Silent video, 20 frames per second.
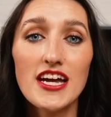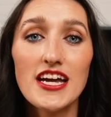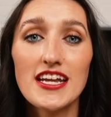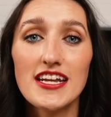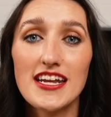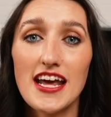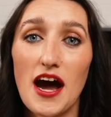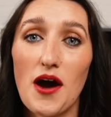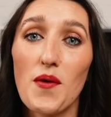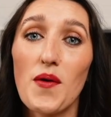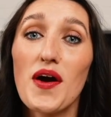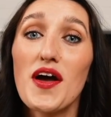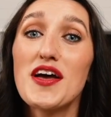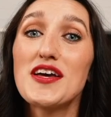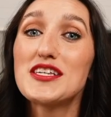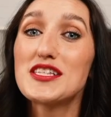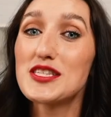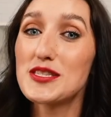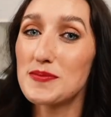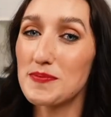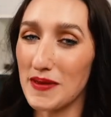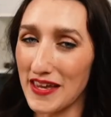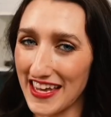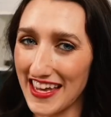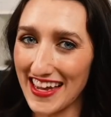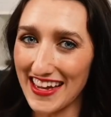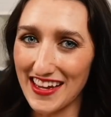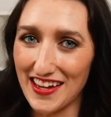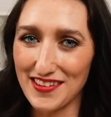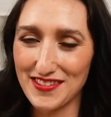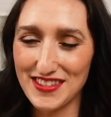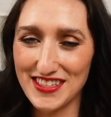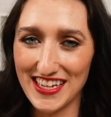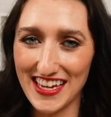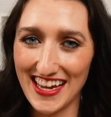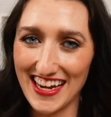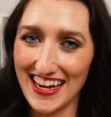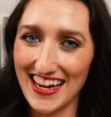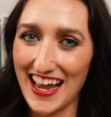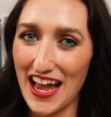Now, speaking of
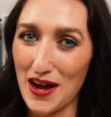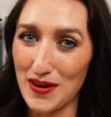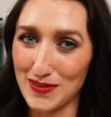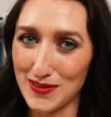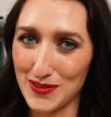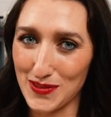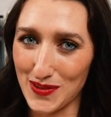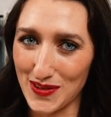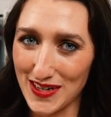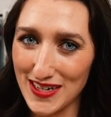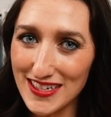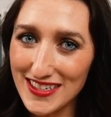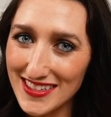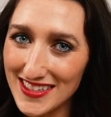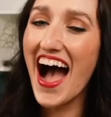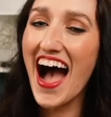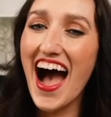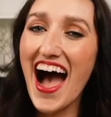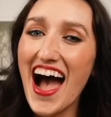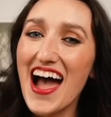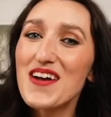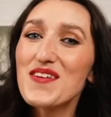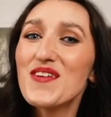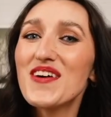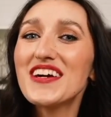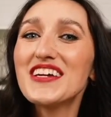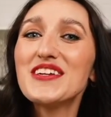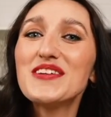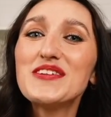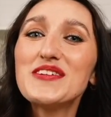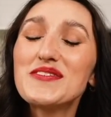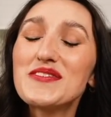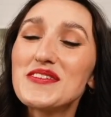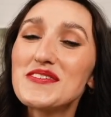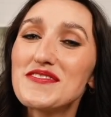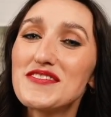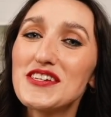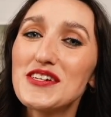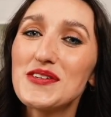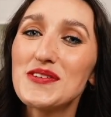skating outdoors, I want you to
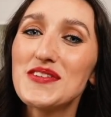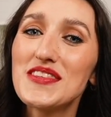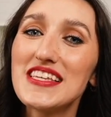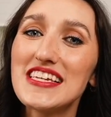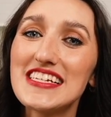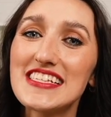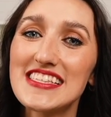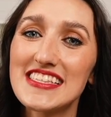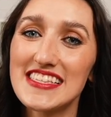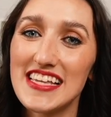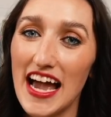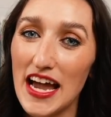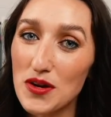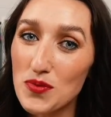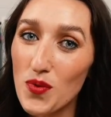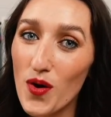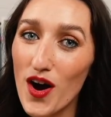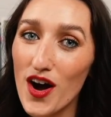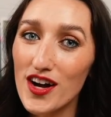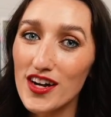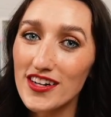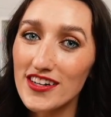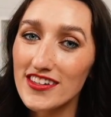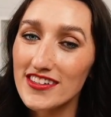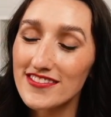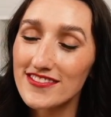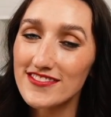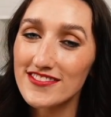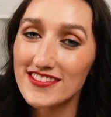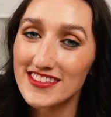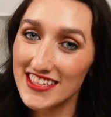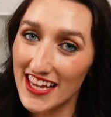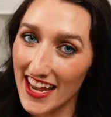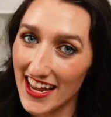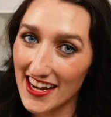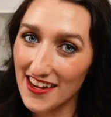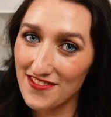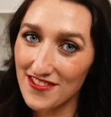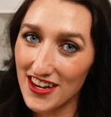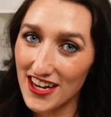review the sidewalk
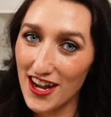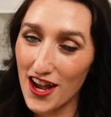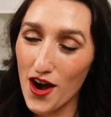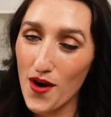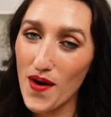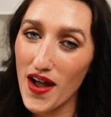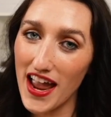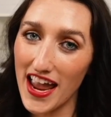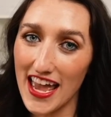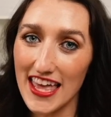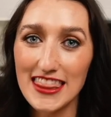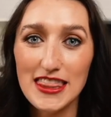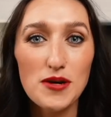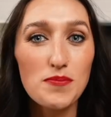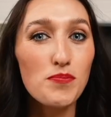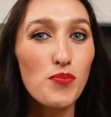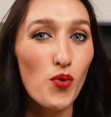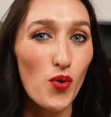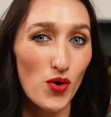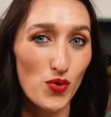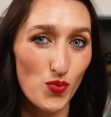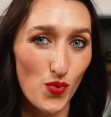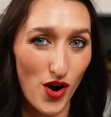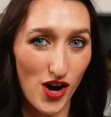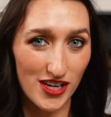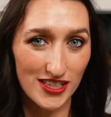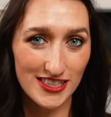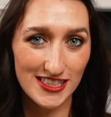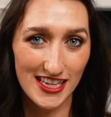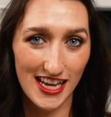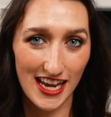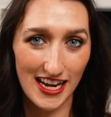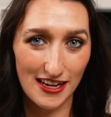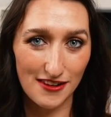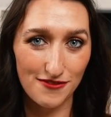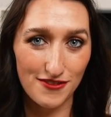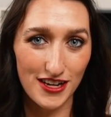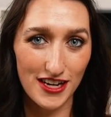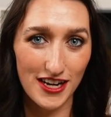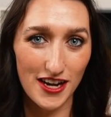skating video and the boardwalk
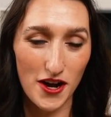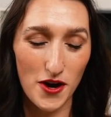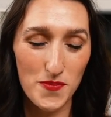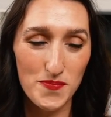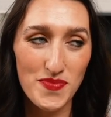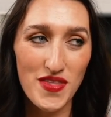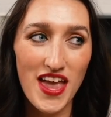skating video.